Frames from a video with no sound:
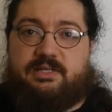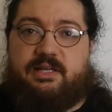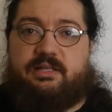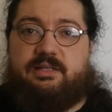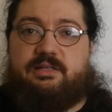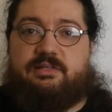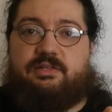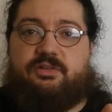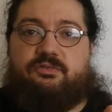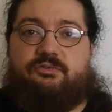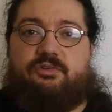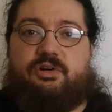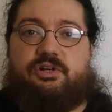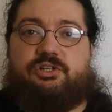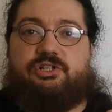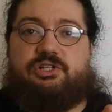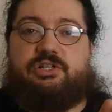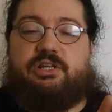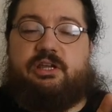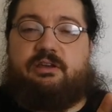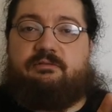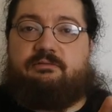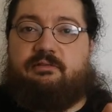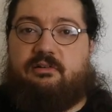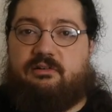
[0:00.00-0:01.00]
saying this to crush
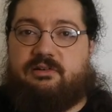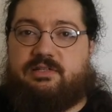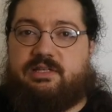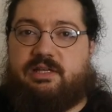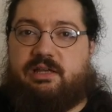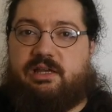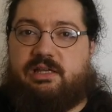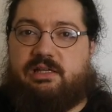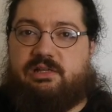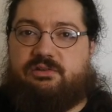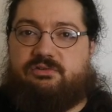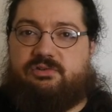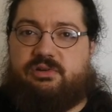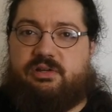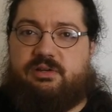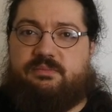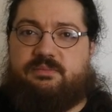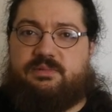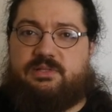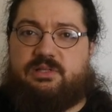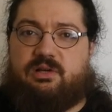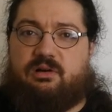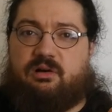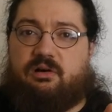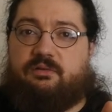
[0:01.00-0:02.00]
the folk singing
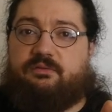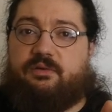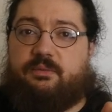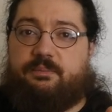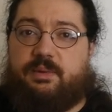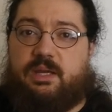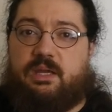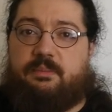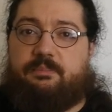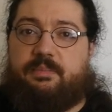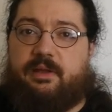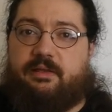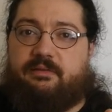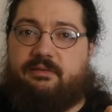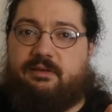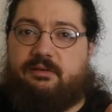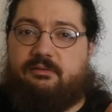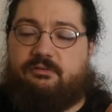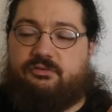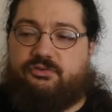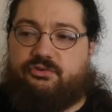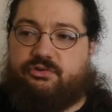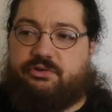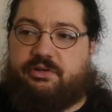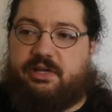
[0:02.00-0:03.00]
dreams of a B-bending
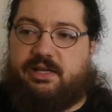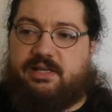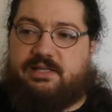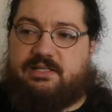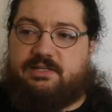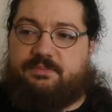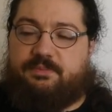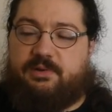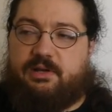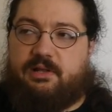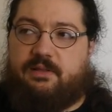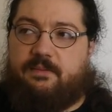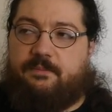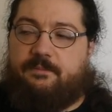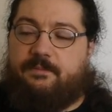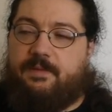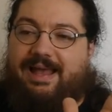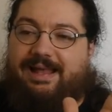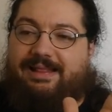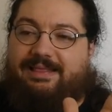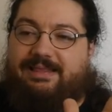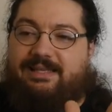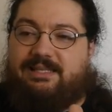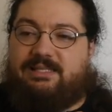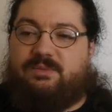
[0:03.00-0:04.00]
Rodriguez, but
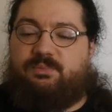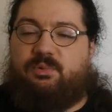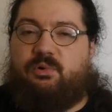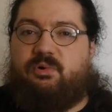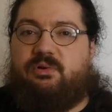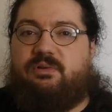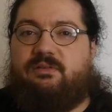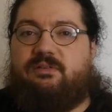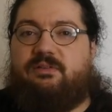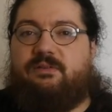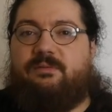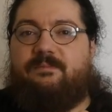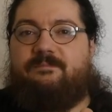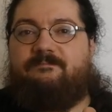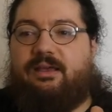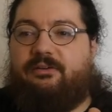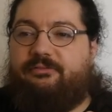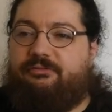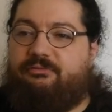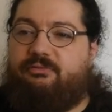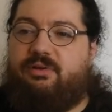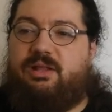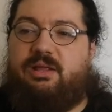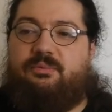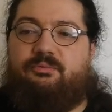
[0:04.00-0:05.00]
at this point, a
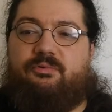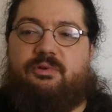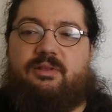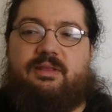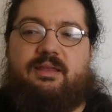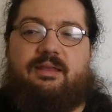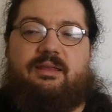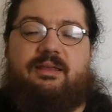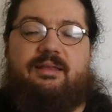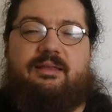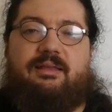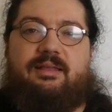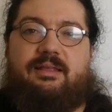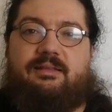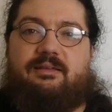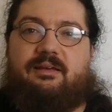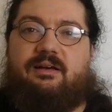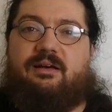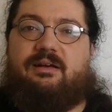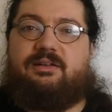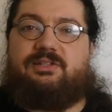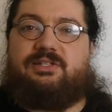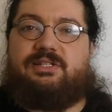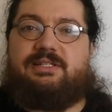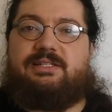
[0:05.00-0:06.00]
3D printing
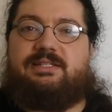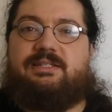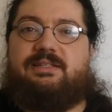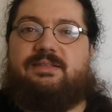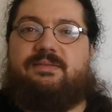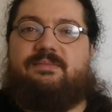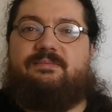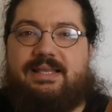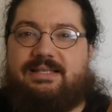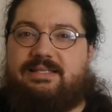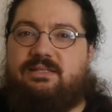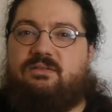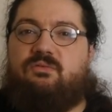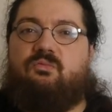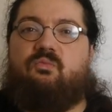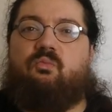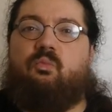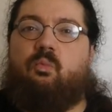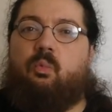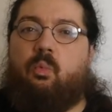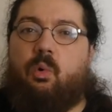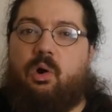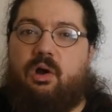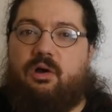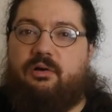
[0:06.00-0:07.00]
guitar just isn't
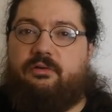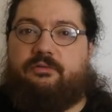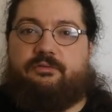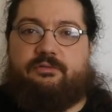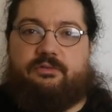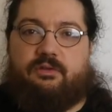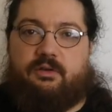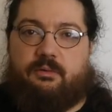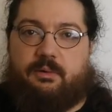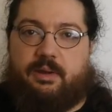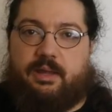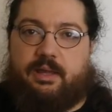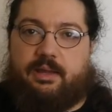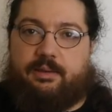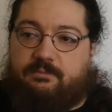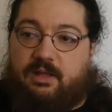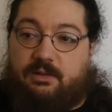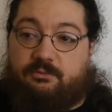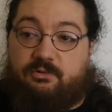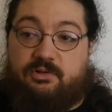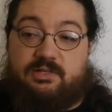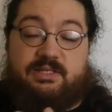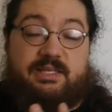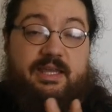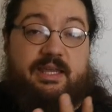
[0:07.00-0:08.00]
worth doing.
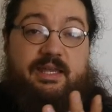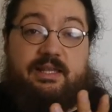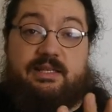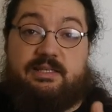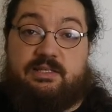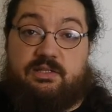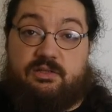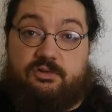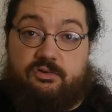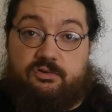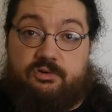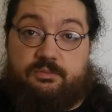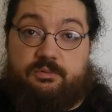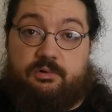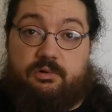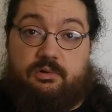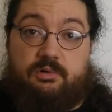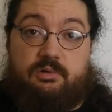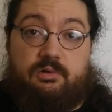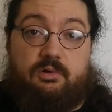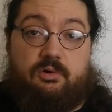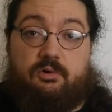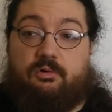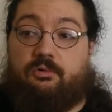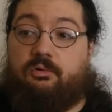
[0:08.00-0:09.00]
I'm not saying it isn't
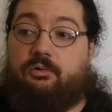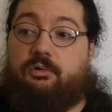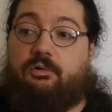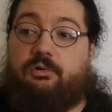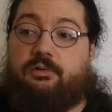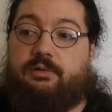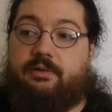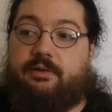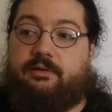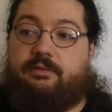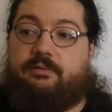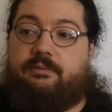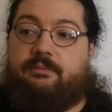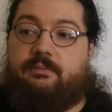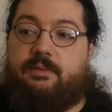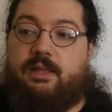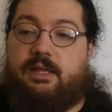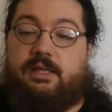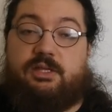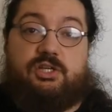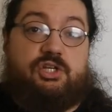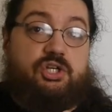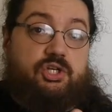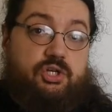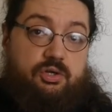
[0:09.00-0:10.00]
doable or that
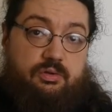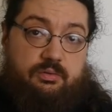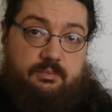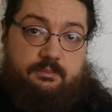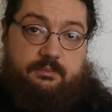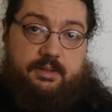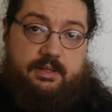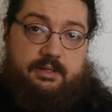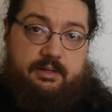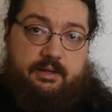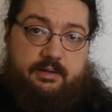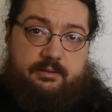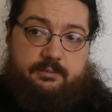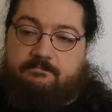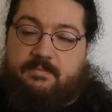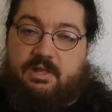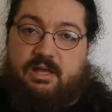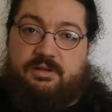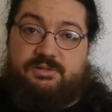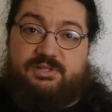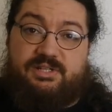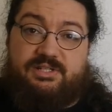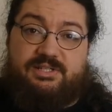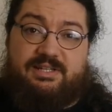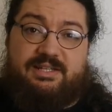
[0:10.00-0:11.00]
it shouldn't be done.
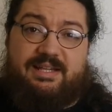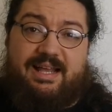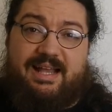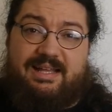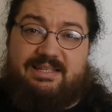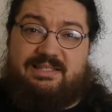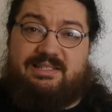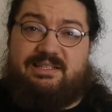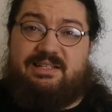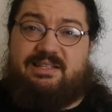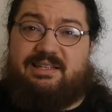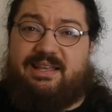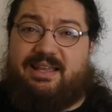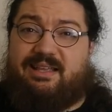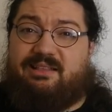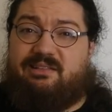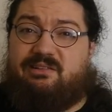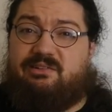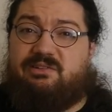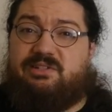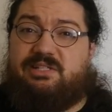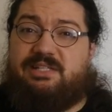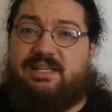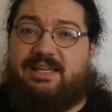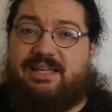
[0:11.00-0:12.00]
Just that as the
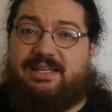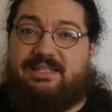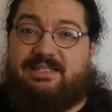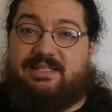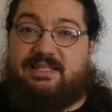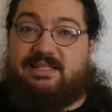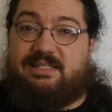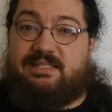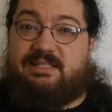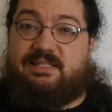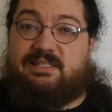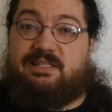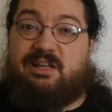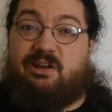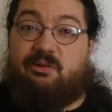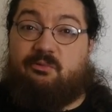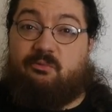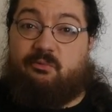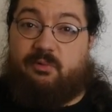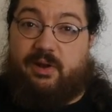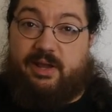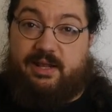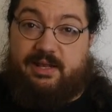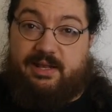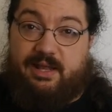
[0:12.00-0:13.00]
technology exists
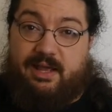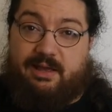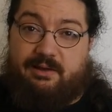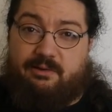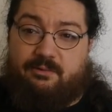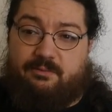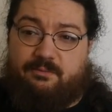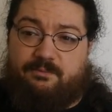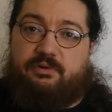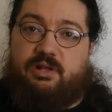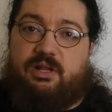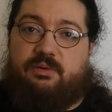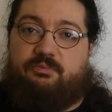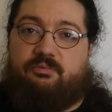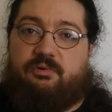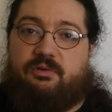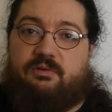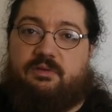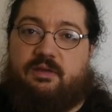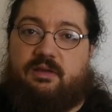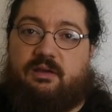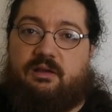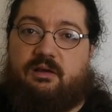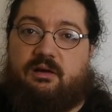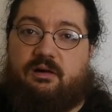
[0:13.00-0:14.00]
right now, 3D
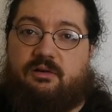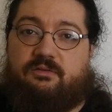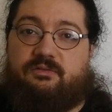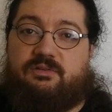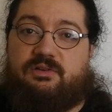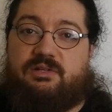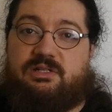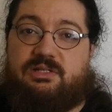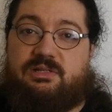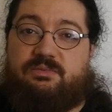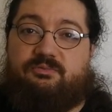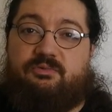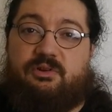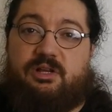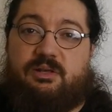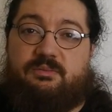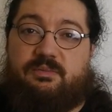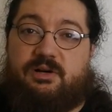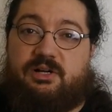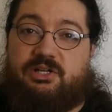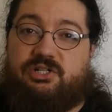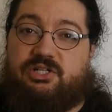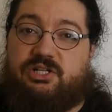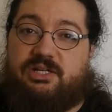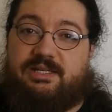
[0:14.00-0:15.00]
printing offers pretty
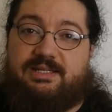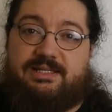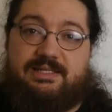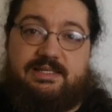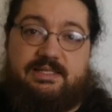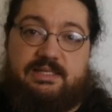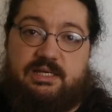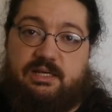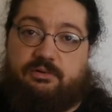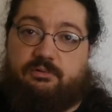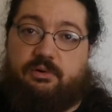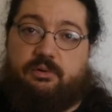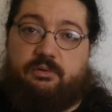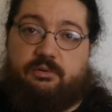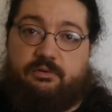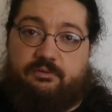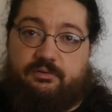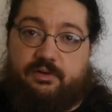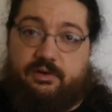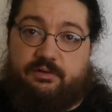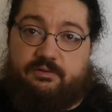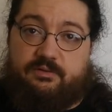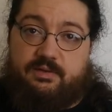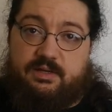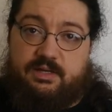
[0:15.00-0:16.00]
much zero
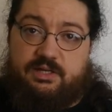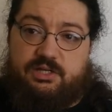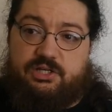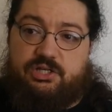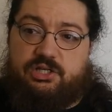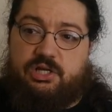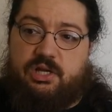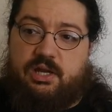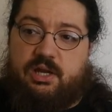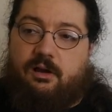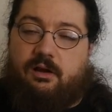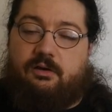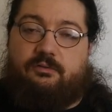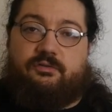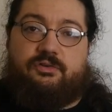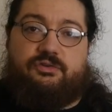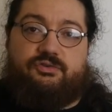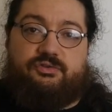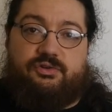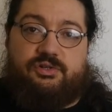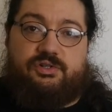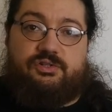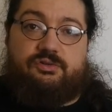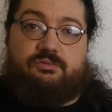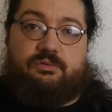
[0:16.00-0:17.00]
advantage over
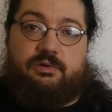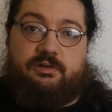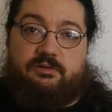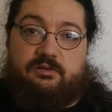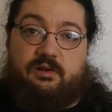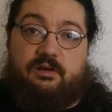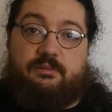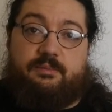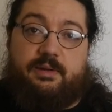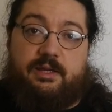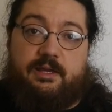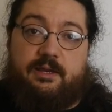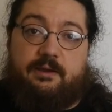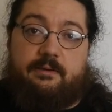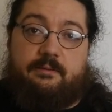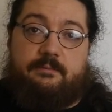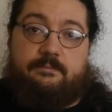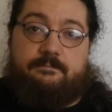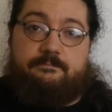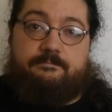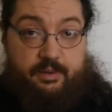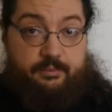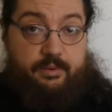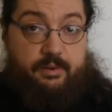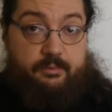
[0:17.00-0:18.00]
traditional guitar making.
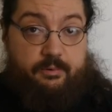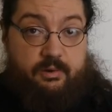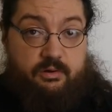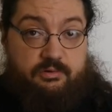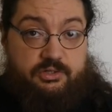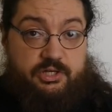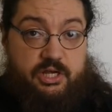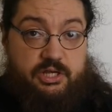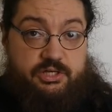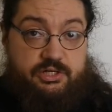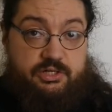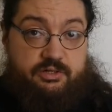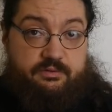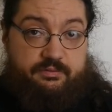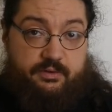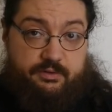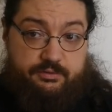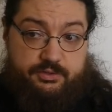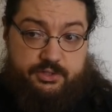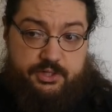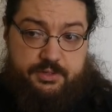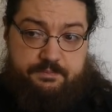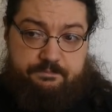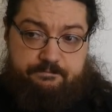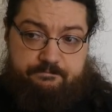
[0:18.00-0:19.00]
That may well change in the
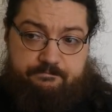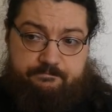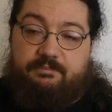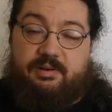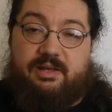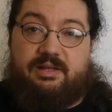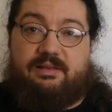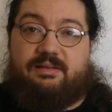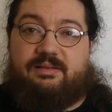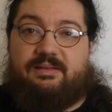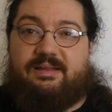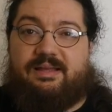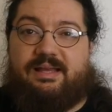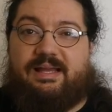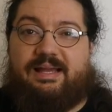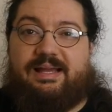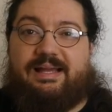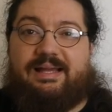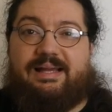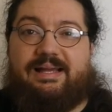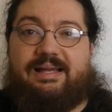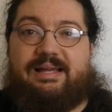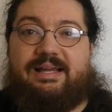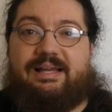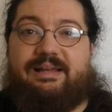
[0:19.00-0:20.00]
future, but
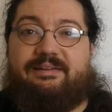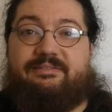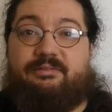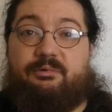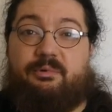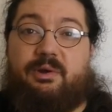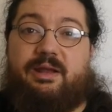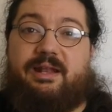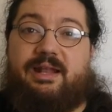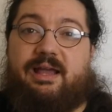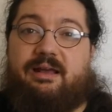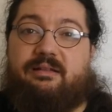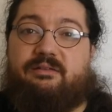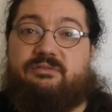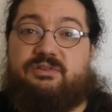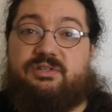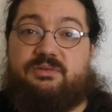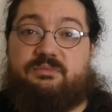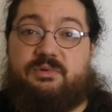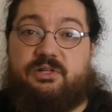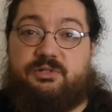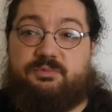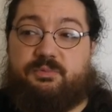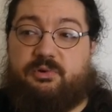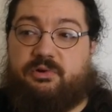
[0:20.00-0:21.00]
for right now, there isn't
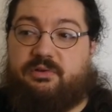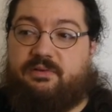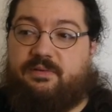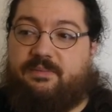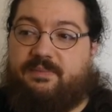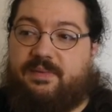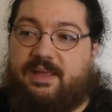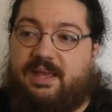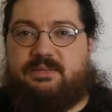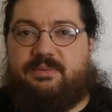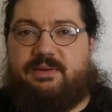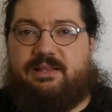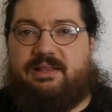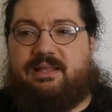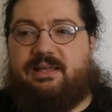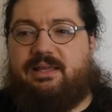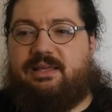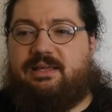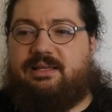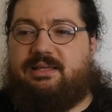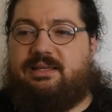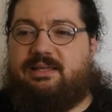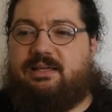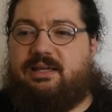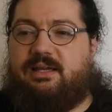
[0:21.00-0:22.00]
much point. It's a bit
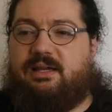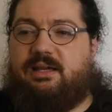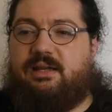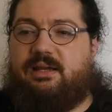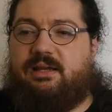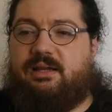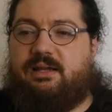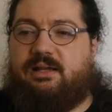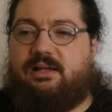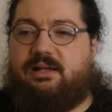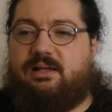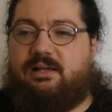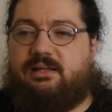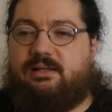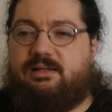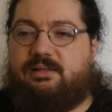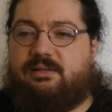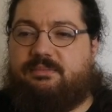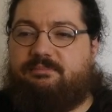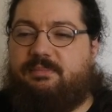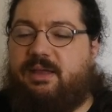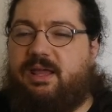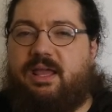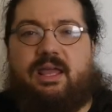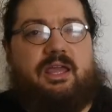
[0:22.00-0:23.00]
like
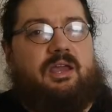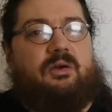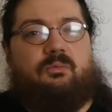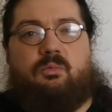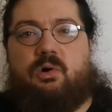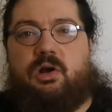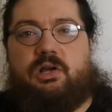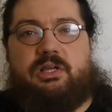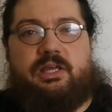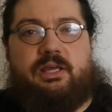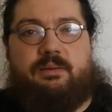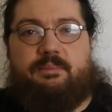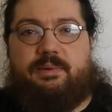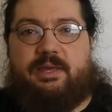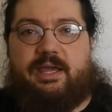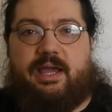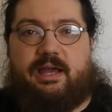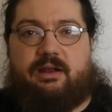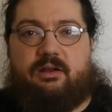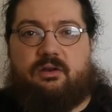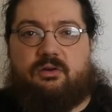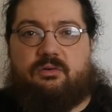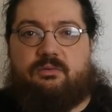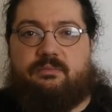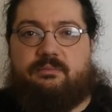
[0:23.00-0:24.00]
making a working
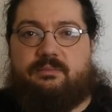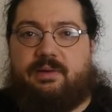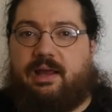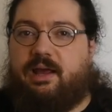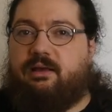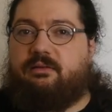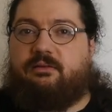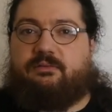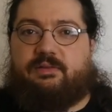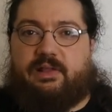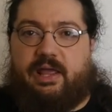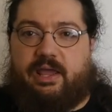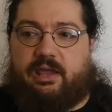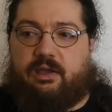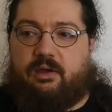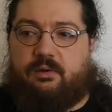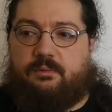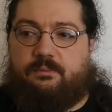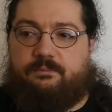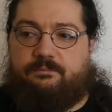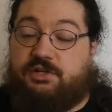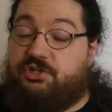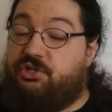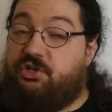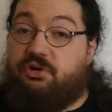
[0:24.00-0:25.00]
piano out of Lego.
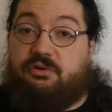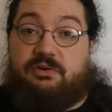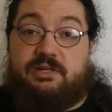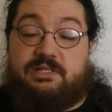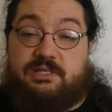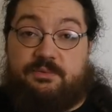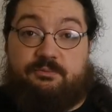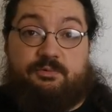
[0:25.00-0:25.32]
Sure, it's